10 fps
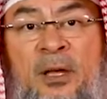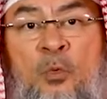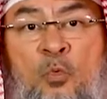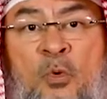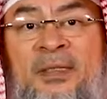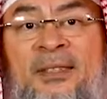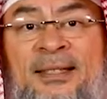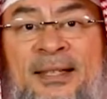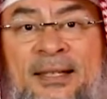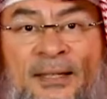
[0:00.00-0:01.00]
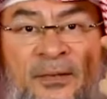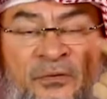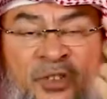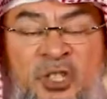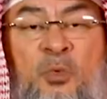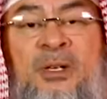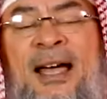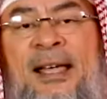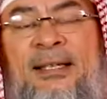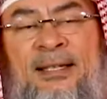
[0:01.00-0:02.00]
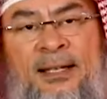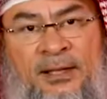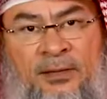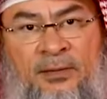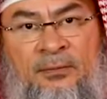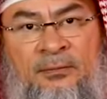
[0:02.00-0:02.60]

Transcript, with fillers: witnesses visualizing it.